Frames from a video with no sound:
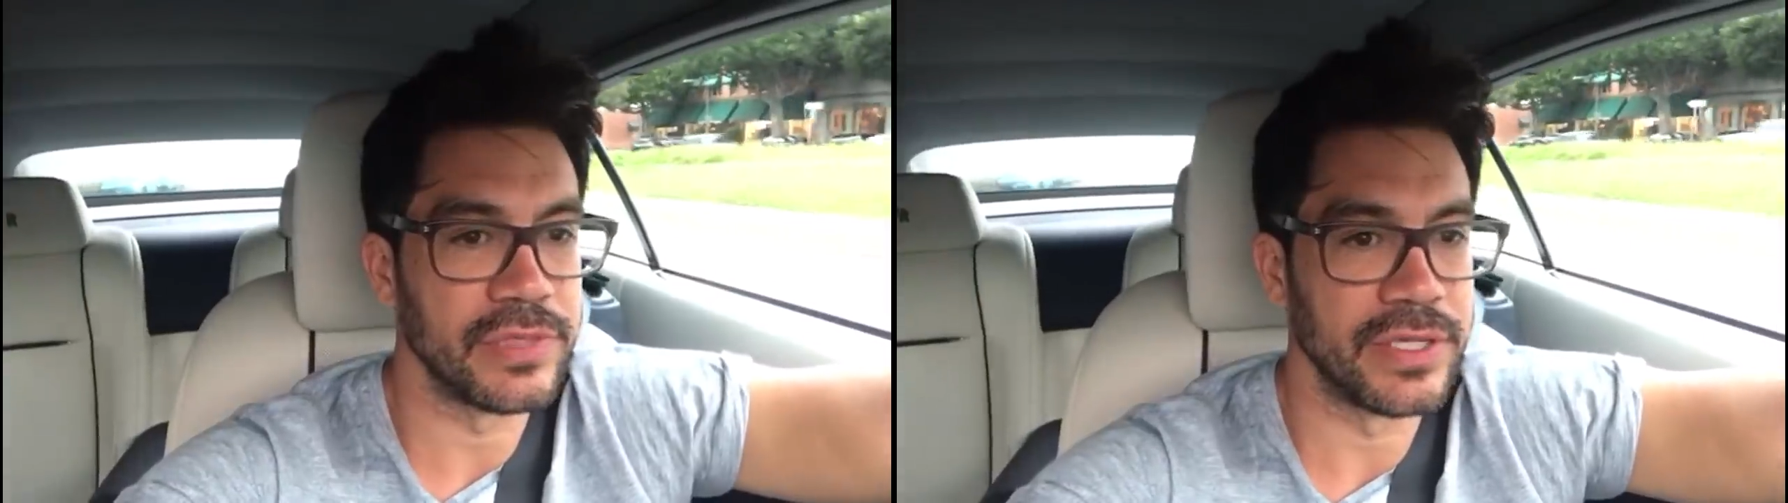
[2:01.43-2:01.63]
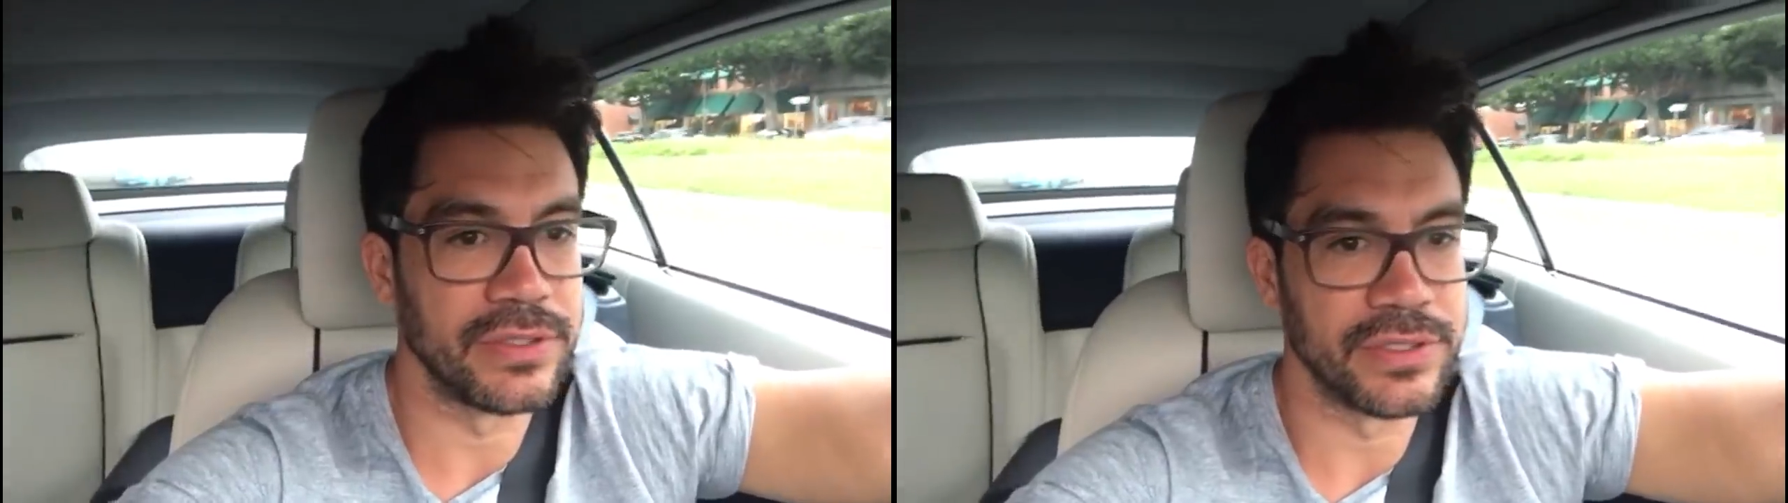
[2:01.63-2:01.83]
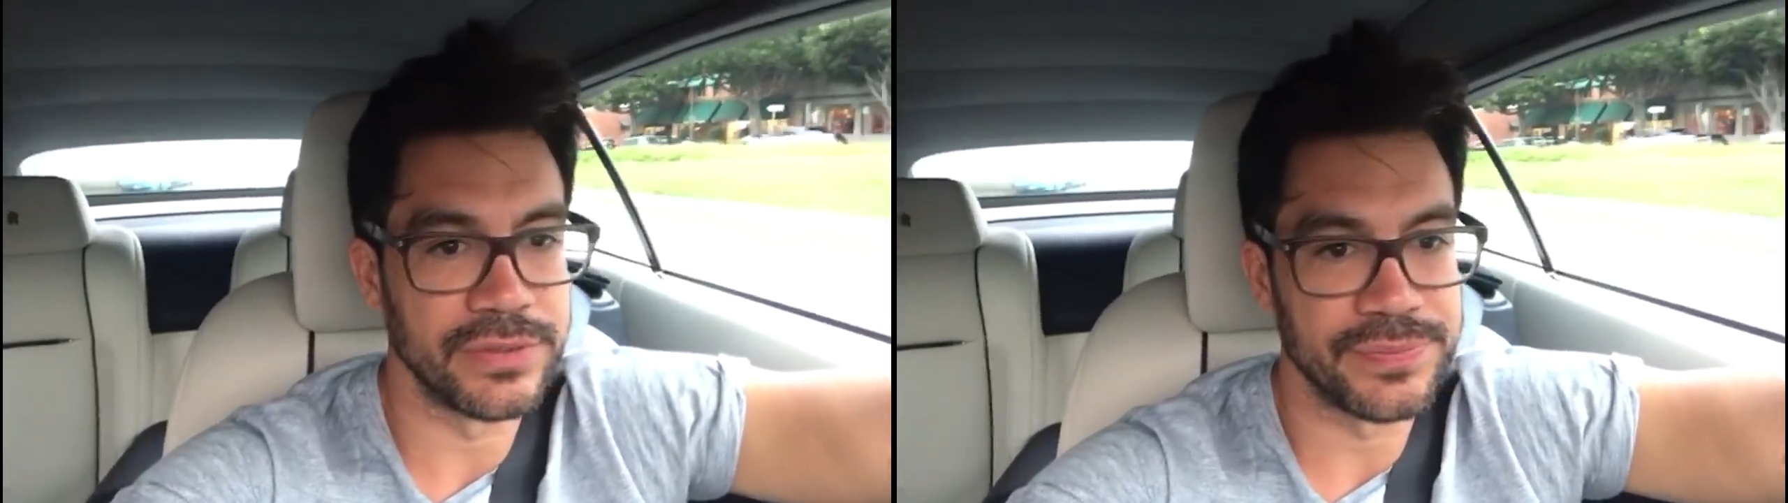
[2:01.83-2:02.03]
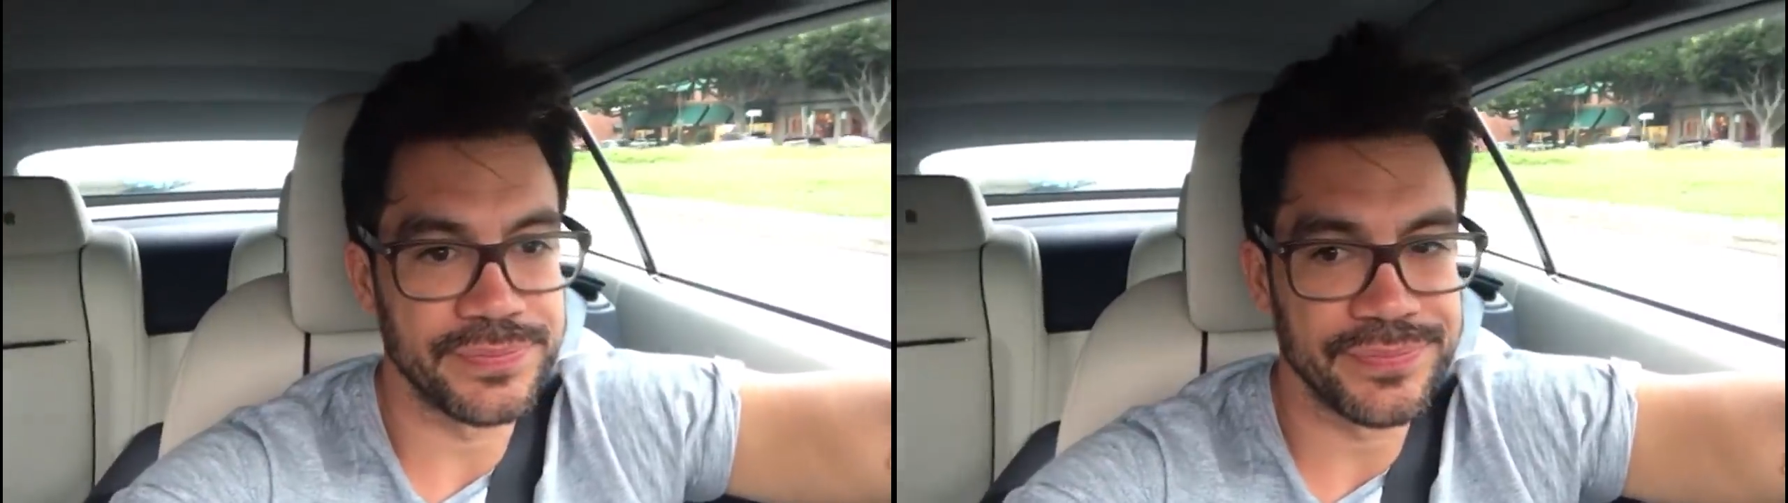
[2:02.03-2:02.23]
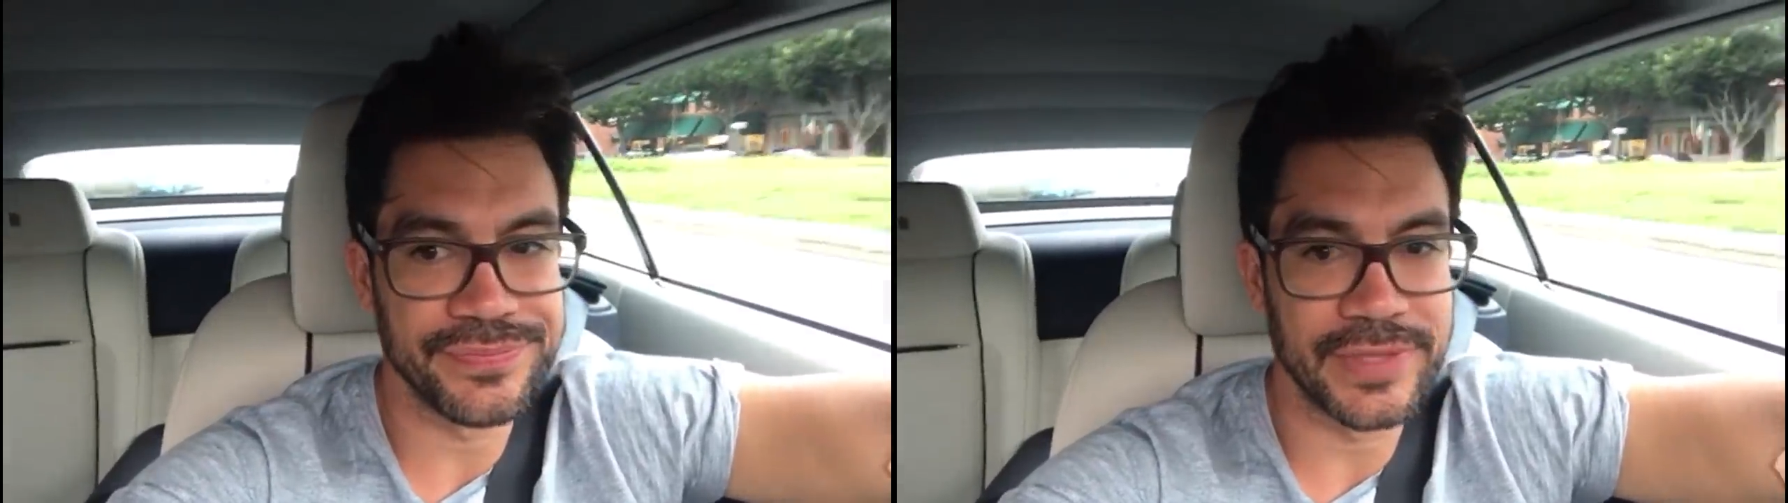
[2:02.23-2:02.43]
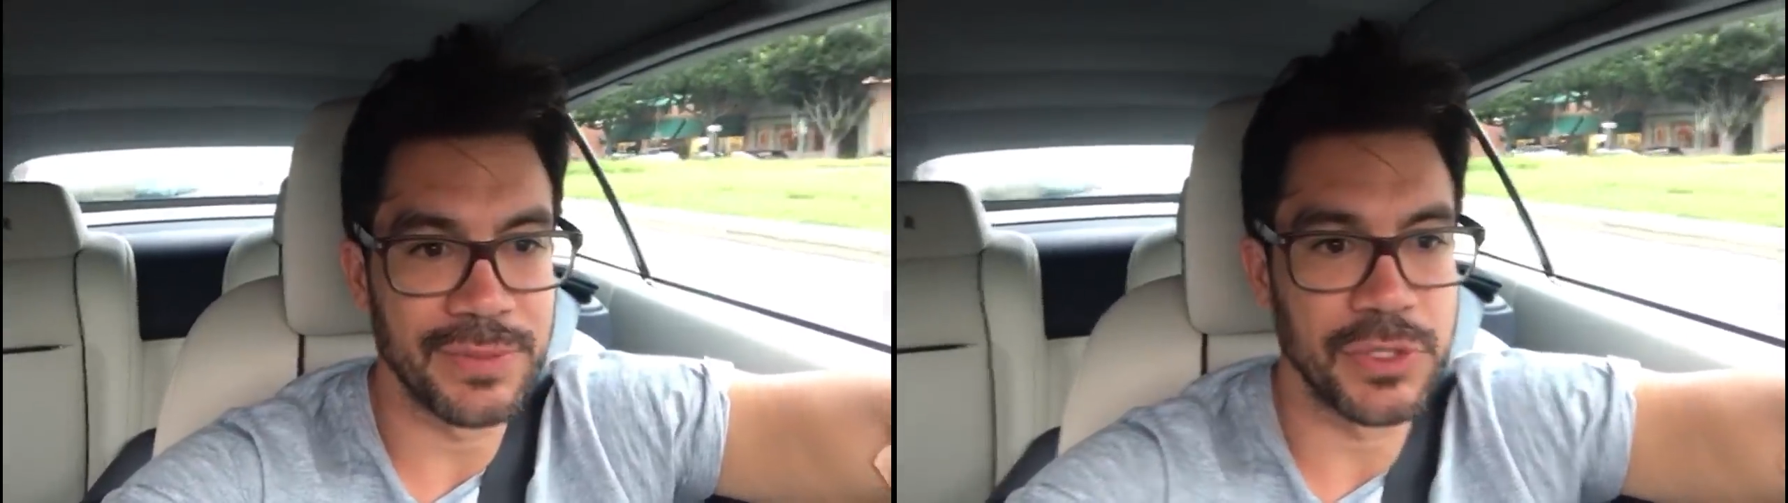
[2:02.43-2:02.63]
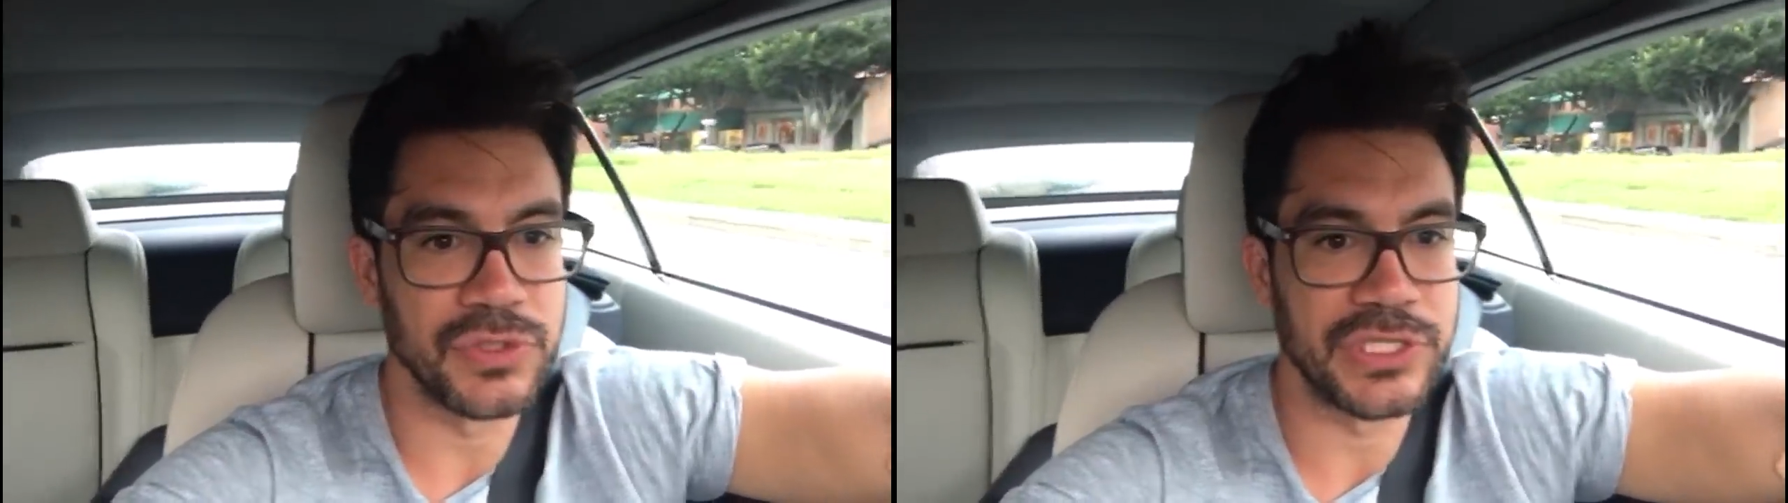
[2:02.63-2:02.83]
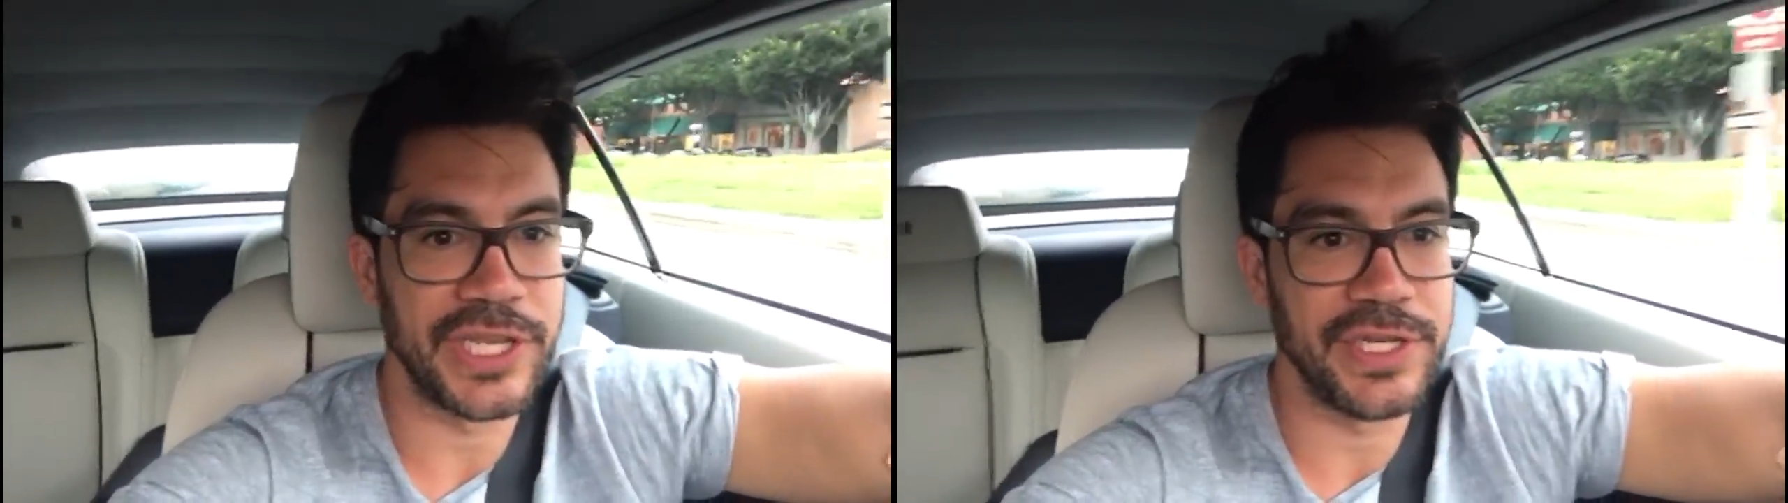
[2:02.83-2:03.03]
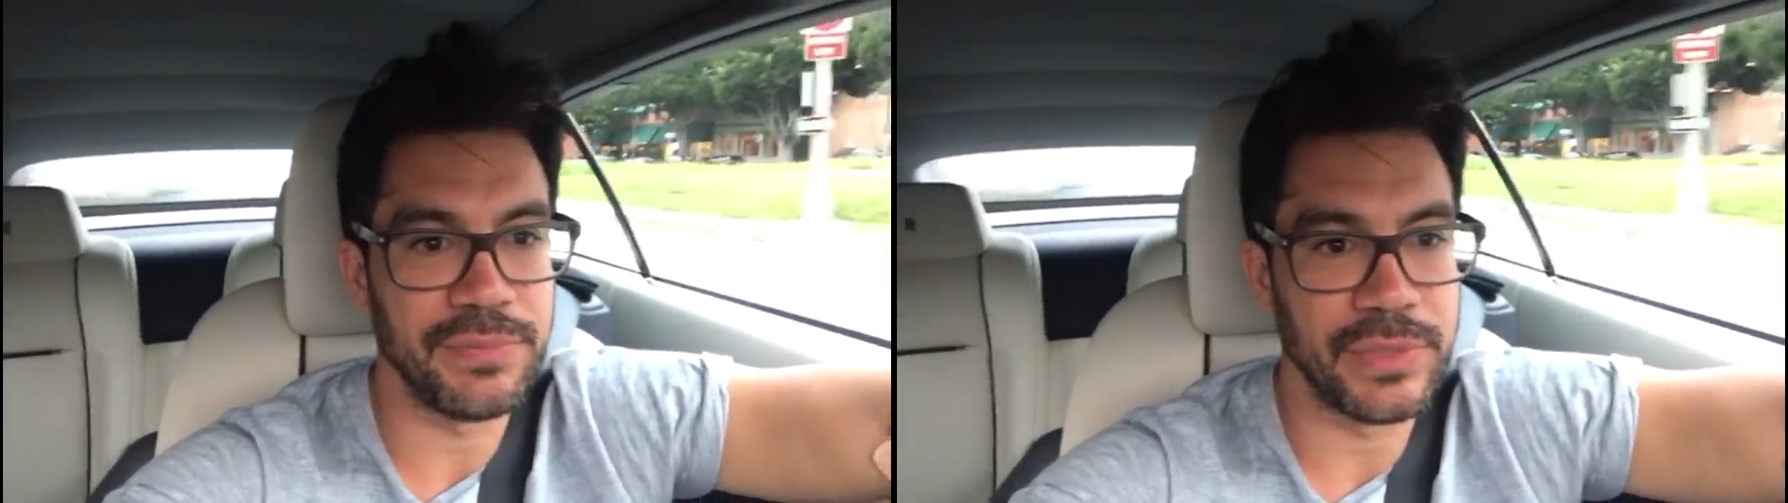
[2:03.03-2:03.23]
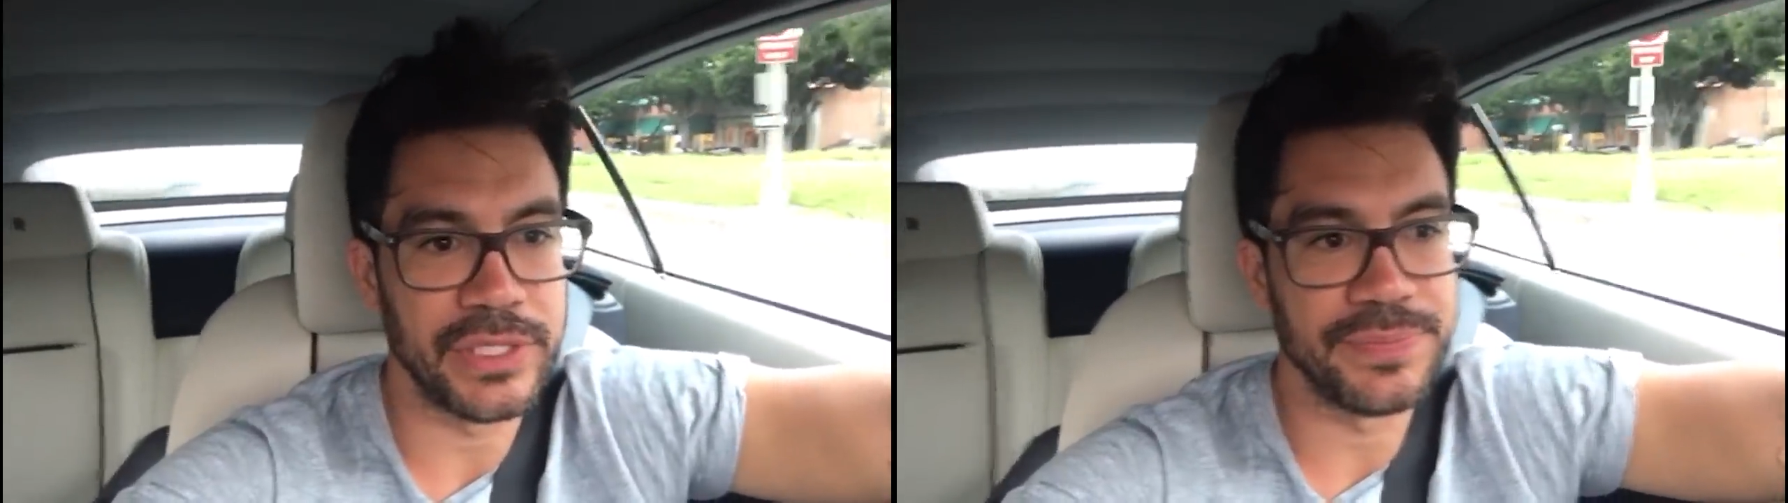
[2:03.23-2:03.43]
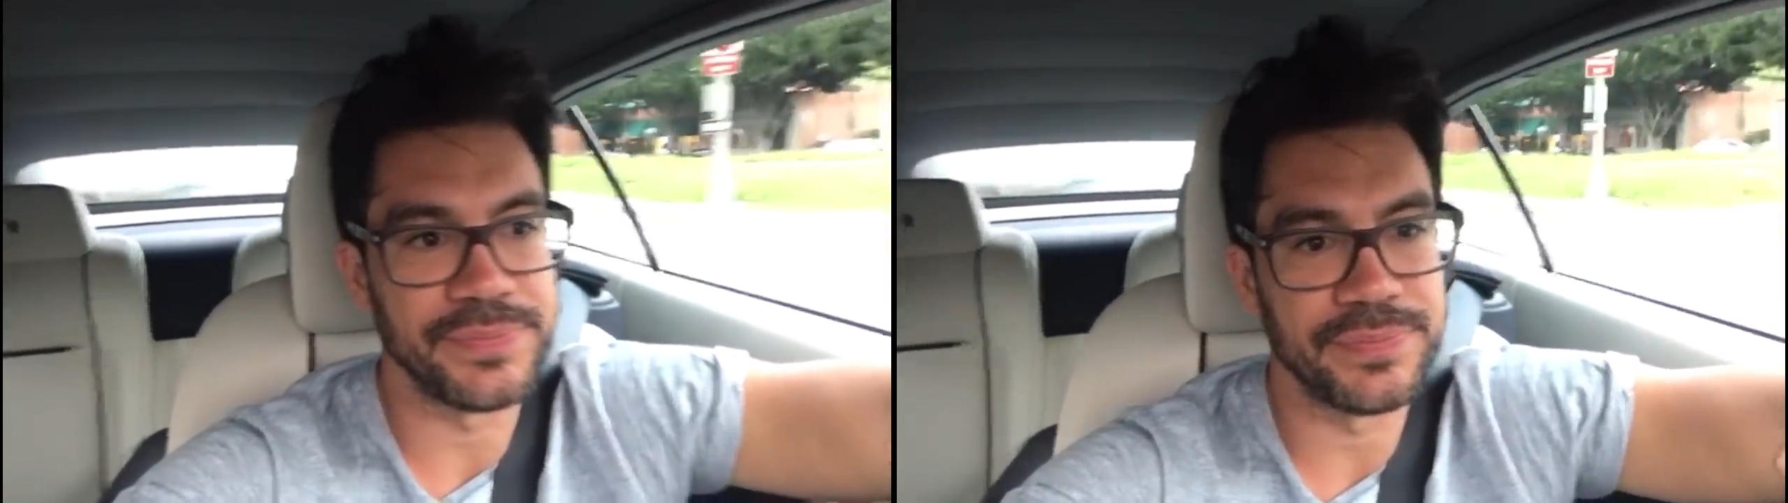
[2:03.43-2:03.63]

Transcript: I don't know. I'm no saint, but